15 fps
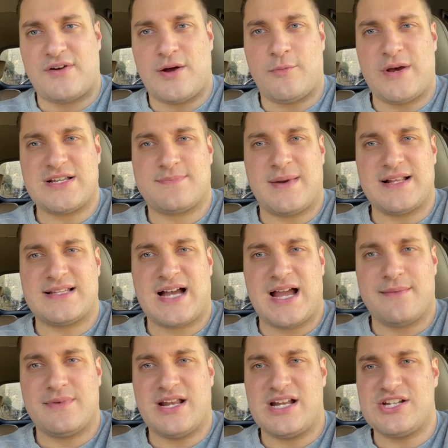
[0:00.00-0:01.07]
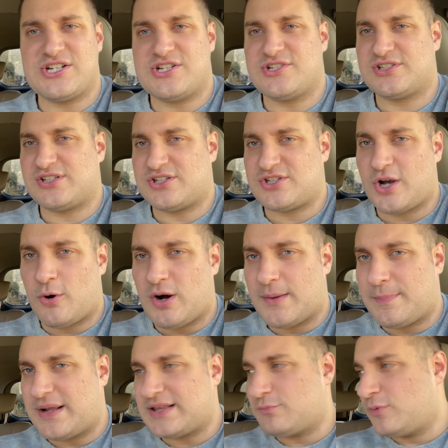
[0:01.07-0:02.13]
I waste my time and energy just to show up
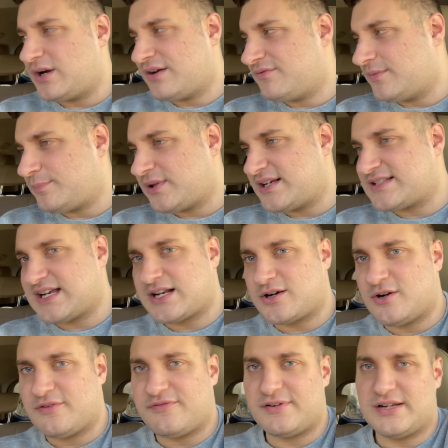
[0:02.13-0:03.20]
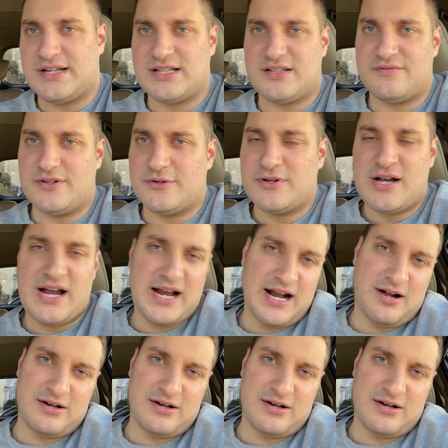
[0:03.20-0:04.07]
at whatever place I had to go for the interview. And I don't